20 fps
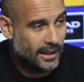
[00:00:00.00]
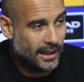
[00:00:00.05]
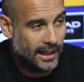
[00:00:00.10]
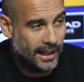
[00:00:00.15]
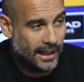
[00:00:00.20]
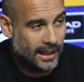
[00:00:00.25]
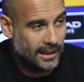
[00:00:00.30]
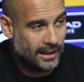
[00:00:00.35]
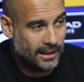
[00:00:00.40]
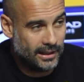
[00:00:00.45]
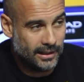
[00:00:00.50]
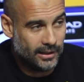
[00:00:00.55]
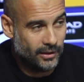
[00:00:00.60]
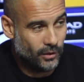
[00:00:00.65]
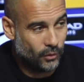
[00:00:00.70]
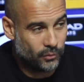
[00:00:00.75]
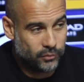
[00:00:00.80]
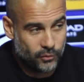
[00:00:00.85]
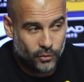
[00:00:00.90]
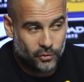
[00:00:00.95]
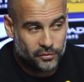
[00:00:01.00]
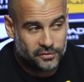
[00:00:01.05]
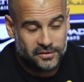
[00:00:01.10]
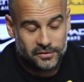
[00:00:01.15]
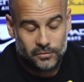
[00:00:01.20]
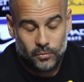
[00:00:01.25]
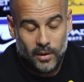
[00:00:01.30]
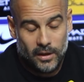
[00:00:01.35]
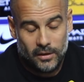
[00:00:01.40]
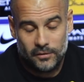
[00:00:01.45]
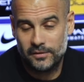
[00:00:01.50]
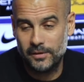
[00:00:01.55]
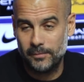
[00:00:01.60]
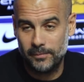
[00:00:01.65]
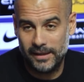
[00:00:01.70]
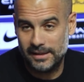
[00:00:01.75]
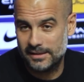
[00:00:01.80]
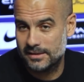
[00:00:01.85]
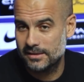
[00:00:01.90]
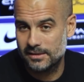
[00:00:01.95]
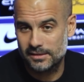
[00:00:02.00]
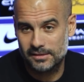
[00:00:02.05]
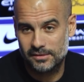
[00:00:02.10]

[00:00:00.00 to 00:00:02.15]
And of course, he's one of the best.